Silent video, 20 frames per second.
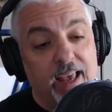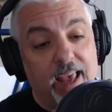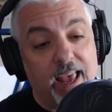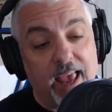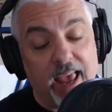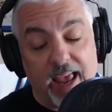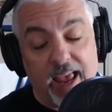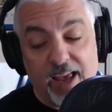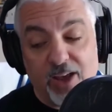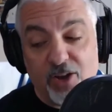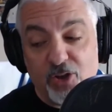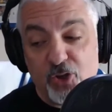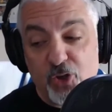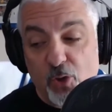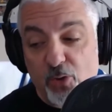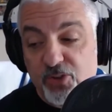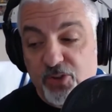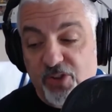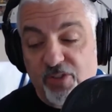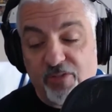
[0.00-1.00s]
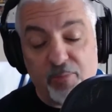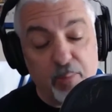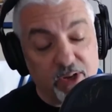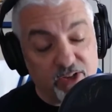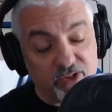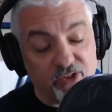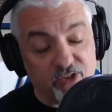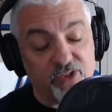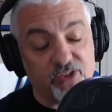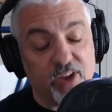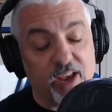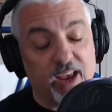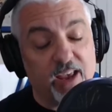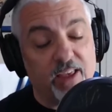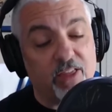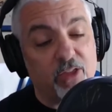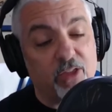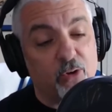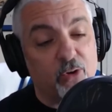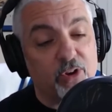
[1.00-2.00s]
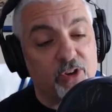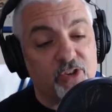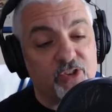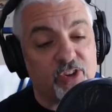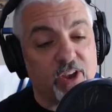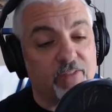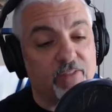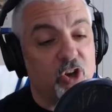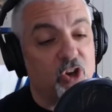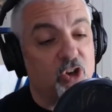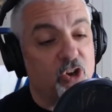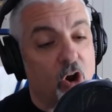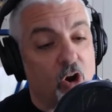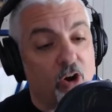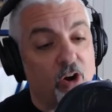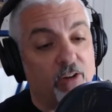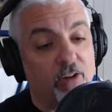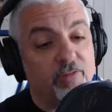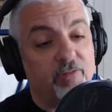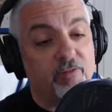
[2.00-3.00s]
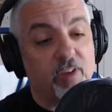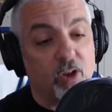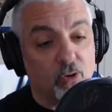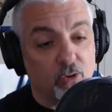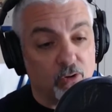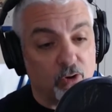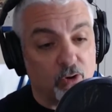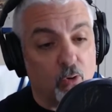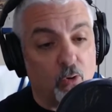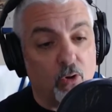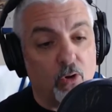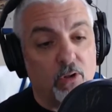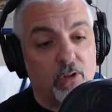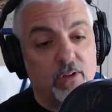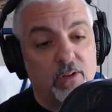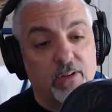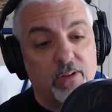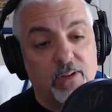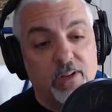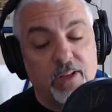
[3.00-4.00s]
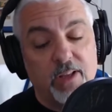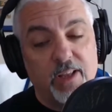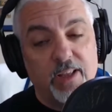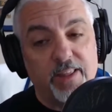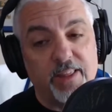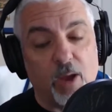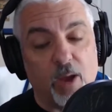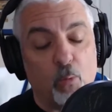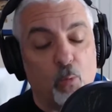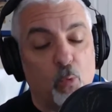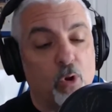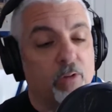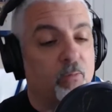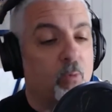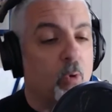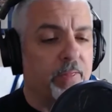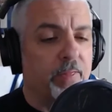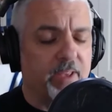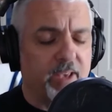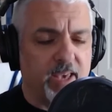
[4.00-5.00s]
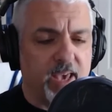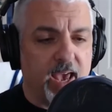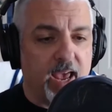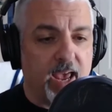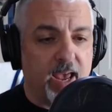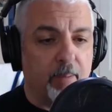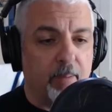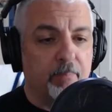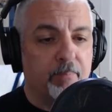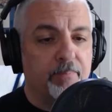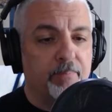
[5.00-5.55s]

and Joseph misses a 37-yard field goal that would have won the game